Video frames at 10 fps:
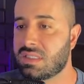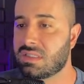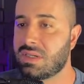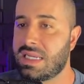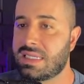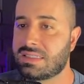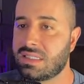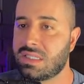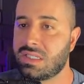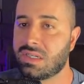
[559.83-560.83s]
this one
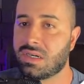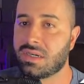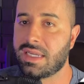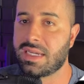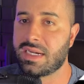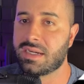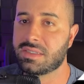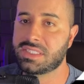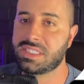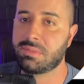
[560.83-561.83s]
here. It's
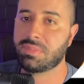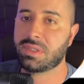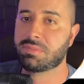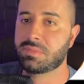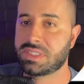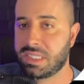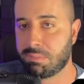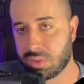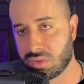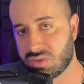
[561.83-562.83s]
GP. G+
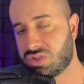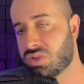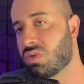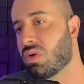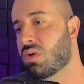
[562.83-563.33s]
to go.